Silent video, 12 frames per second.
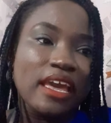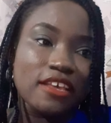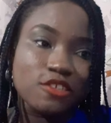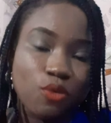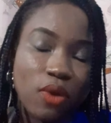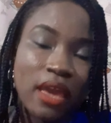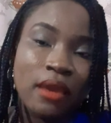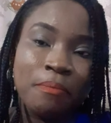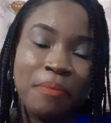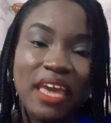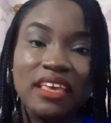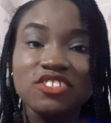a square
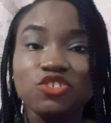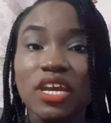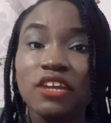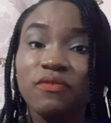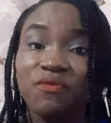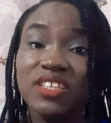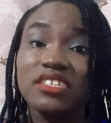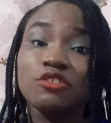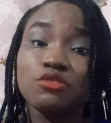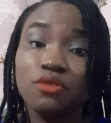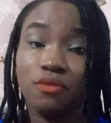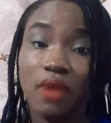peg is trying to fit
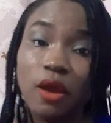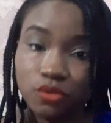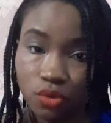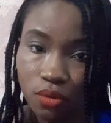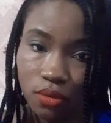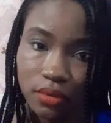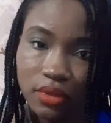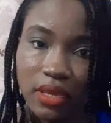into a round hole.